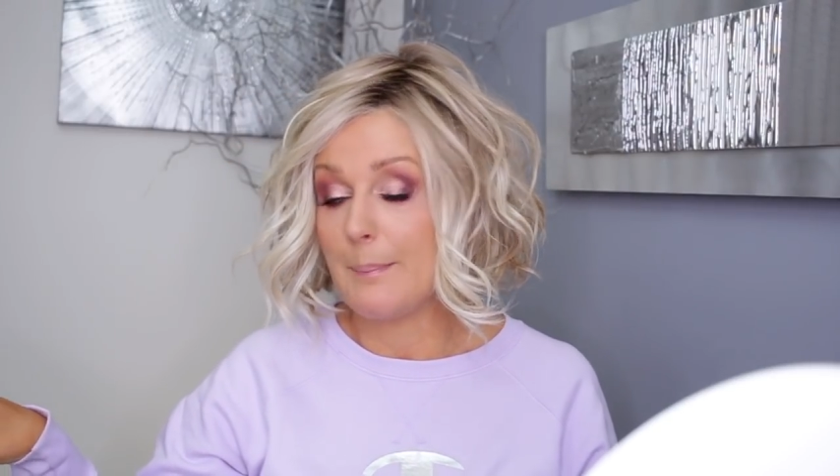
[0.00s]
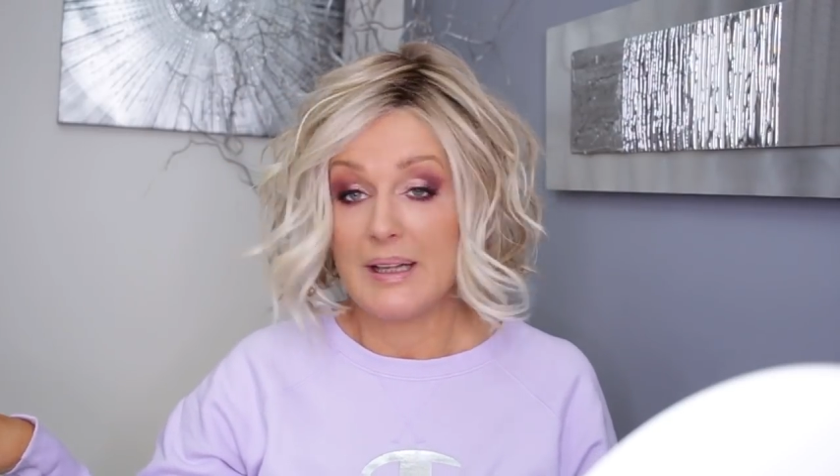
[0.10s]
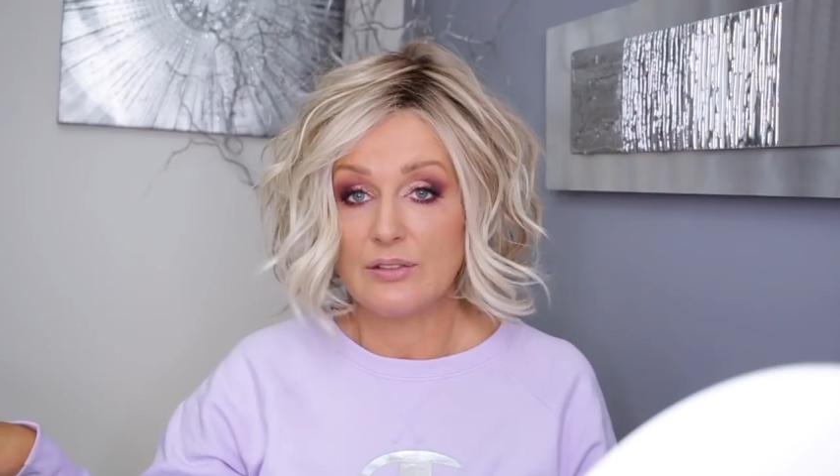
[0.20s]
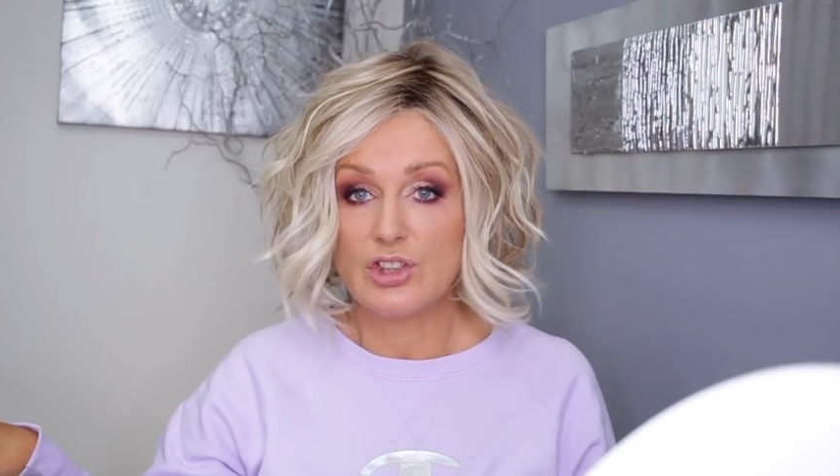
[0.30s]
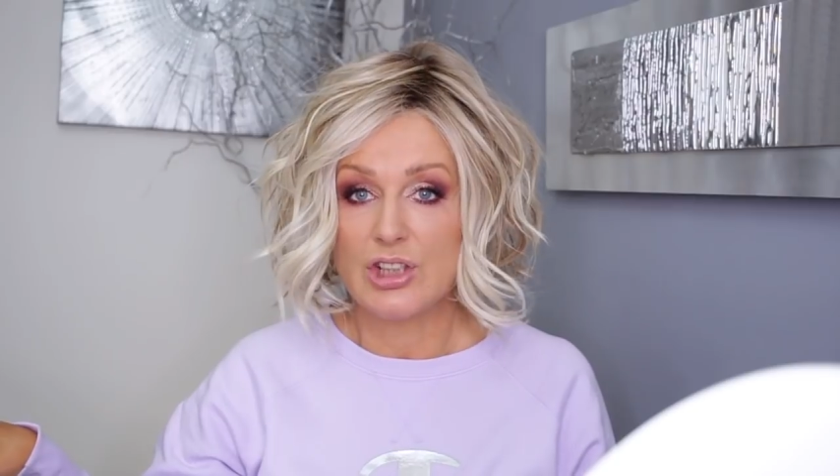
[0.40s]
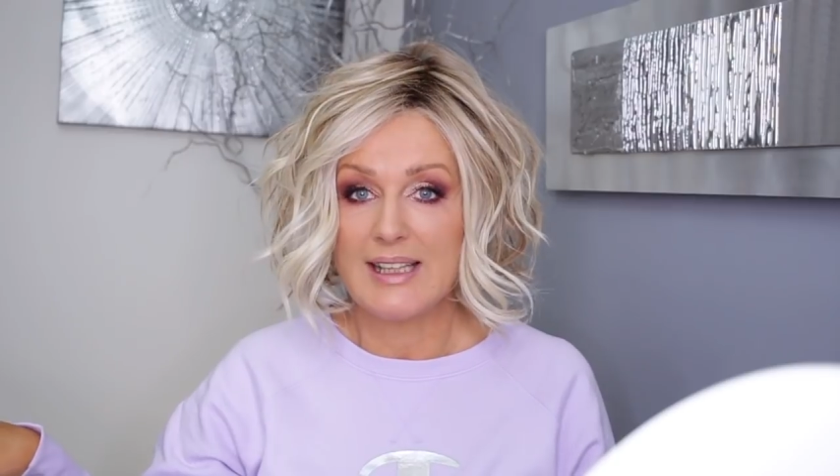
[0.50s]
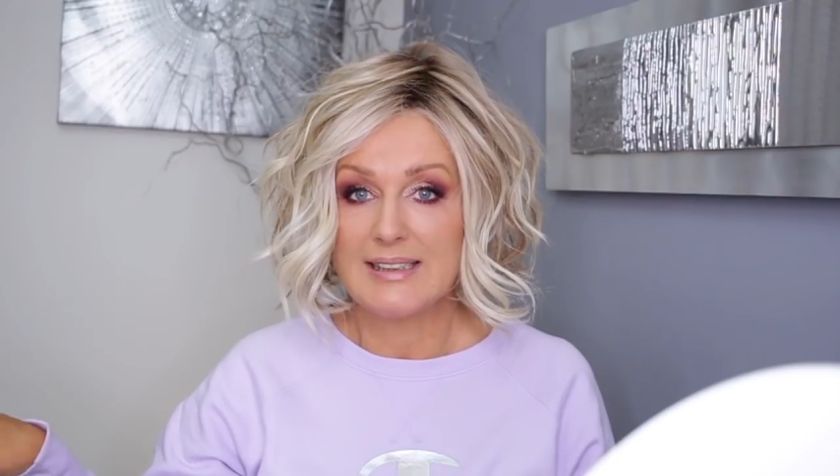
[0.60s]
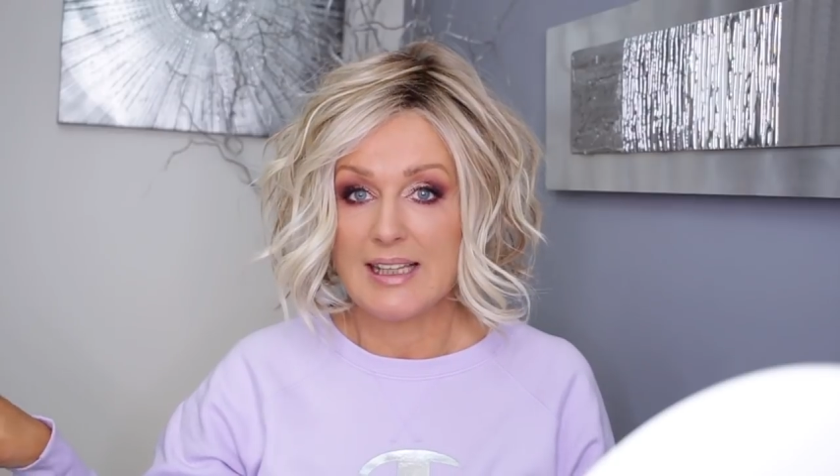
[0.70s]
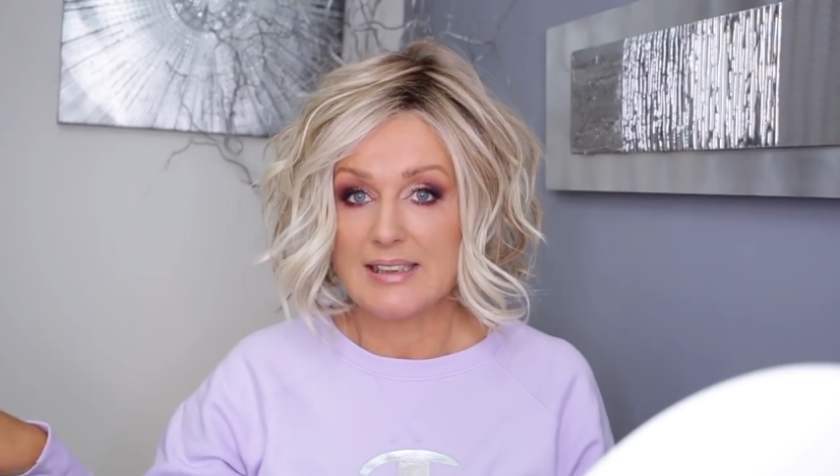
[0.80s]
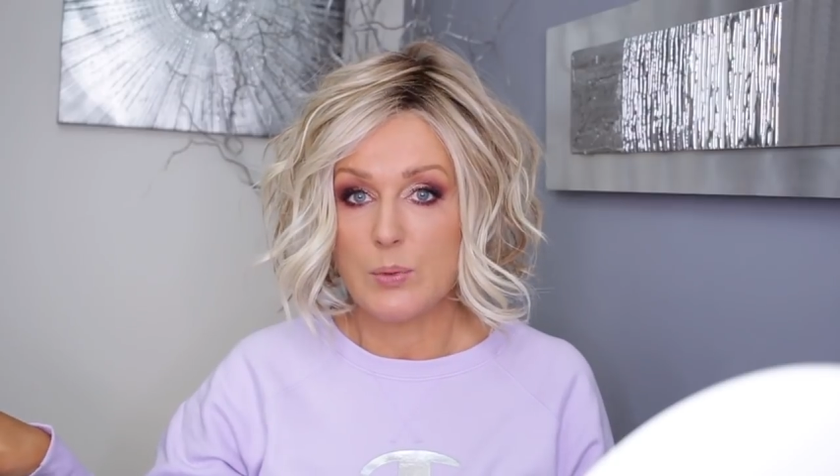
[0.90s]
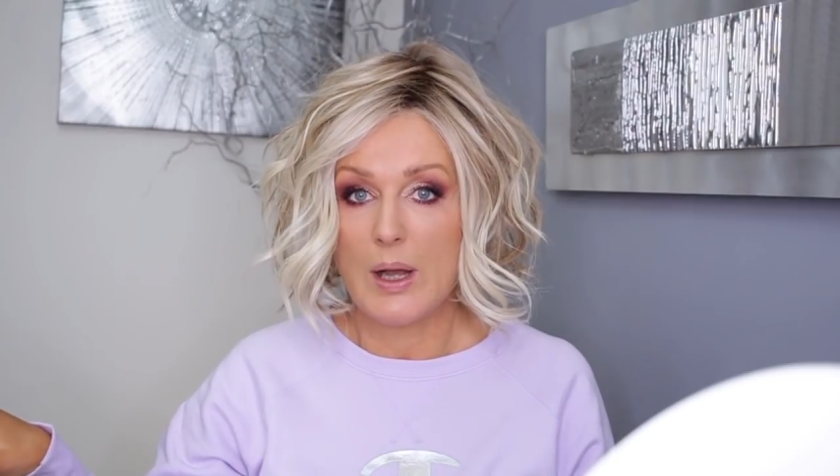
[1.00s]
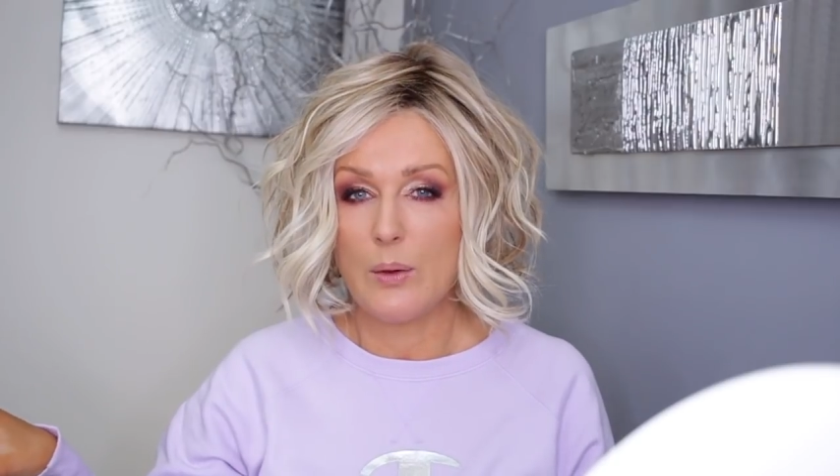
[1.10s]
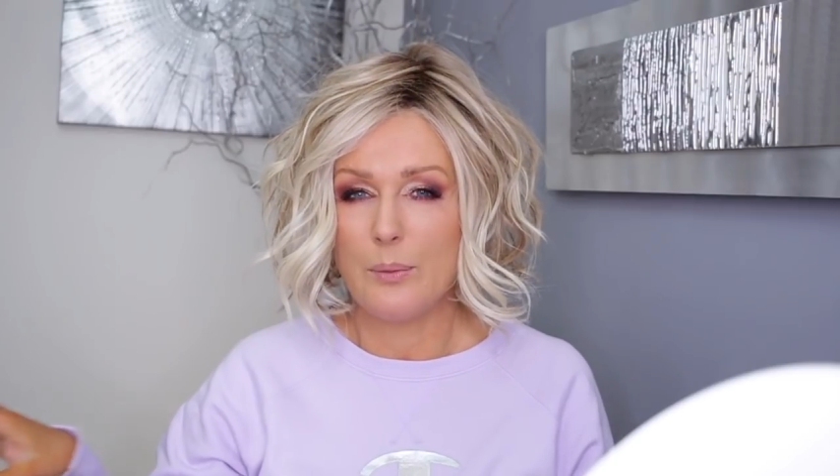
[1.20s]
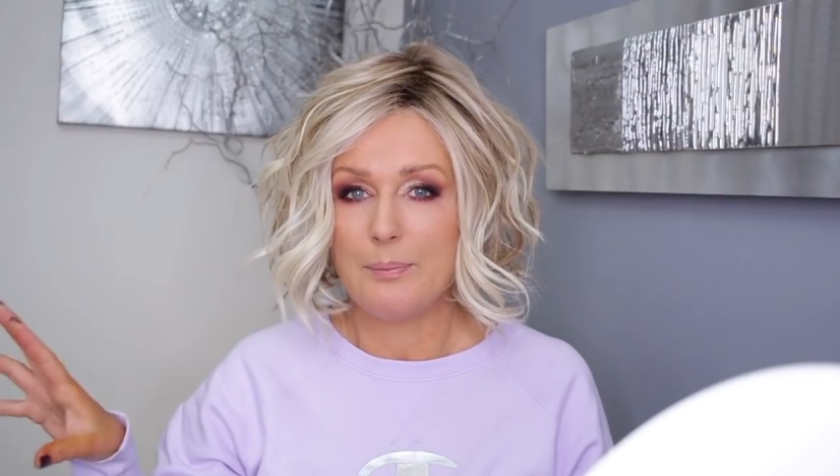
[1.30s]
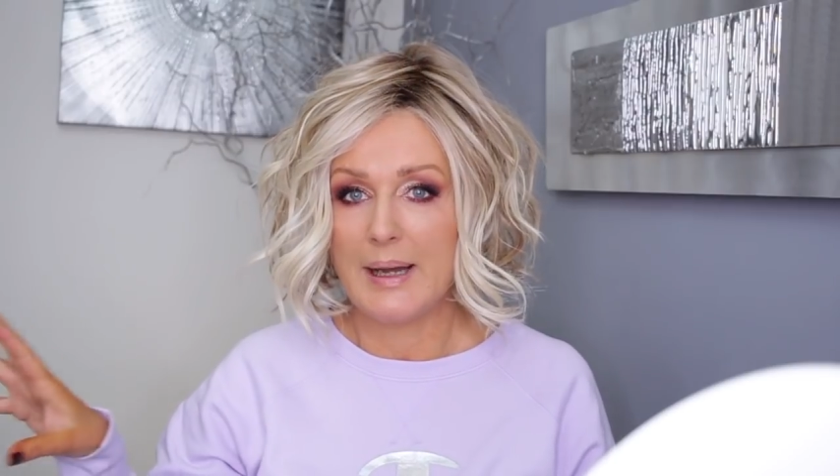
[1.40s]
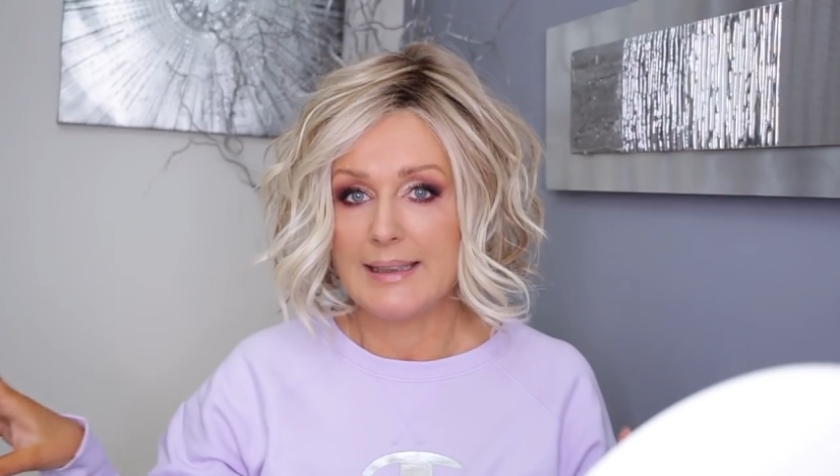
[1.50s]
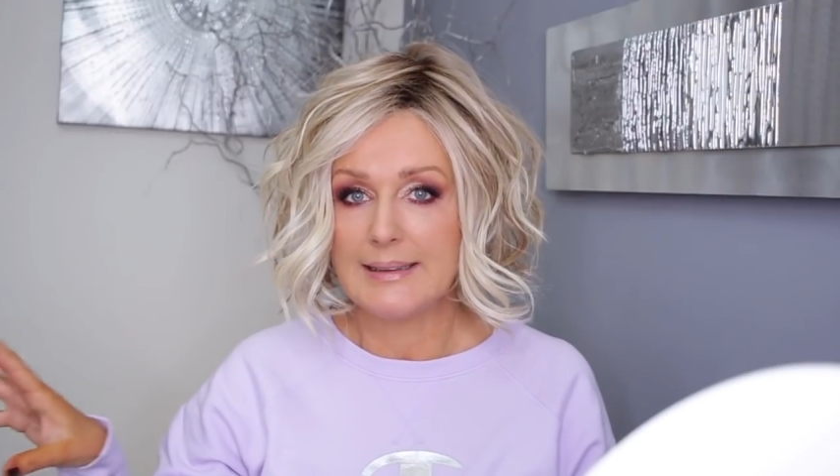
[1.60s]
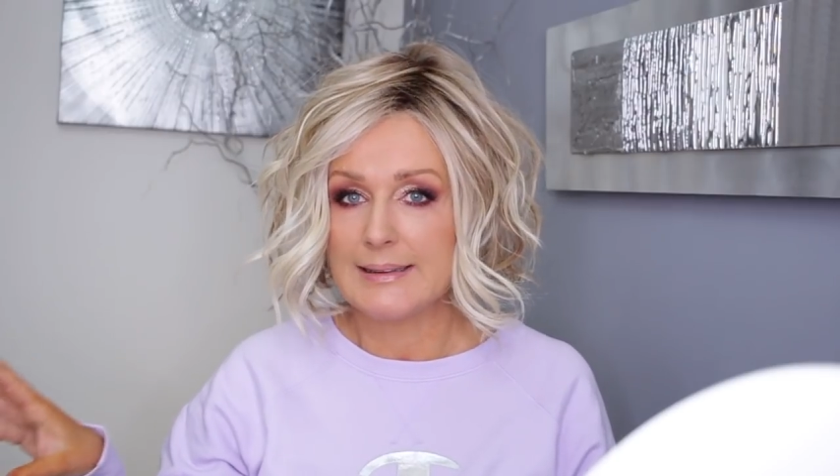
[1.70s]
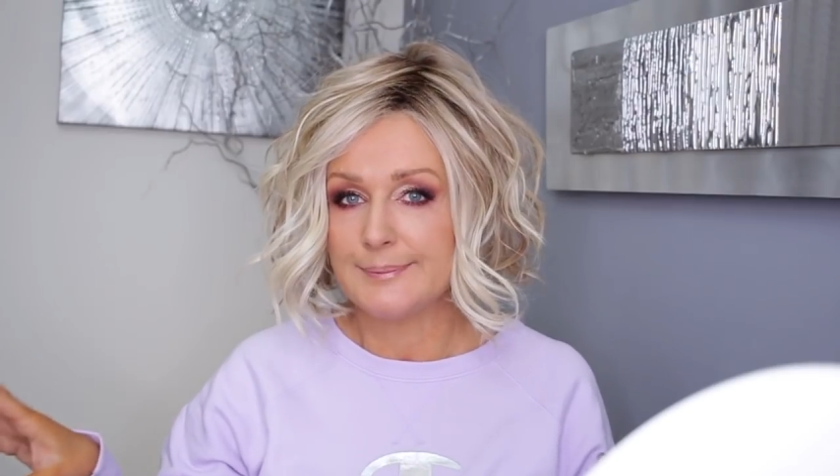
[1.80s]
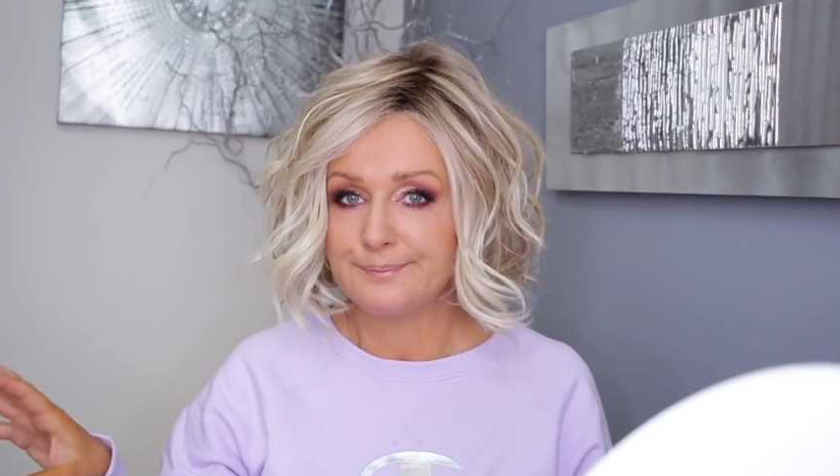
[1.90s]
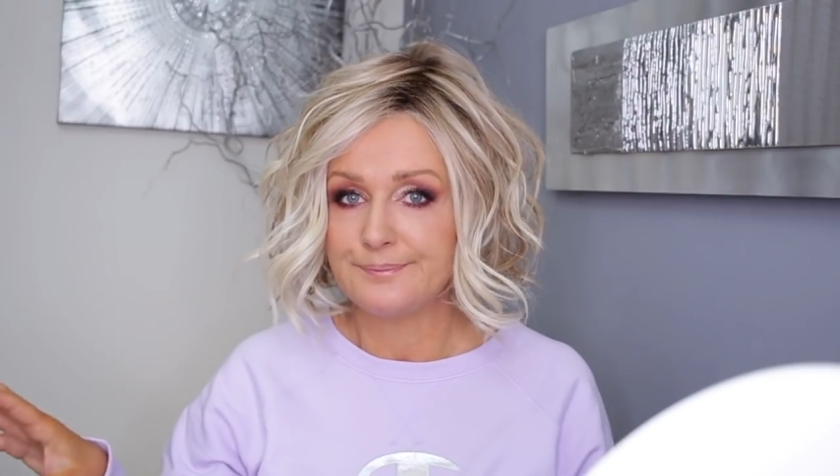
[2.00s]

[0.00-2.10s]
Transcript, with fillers: Belle Tress as well, but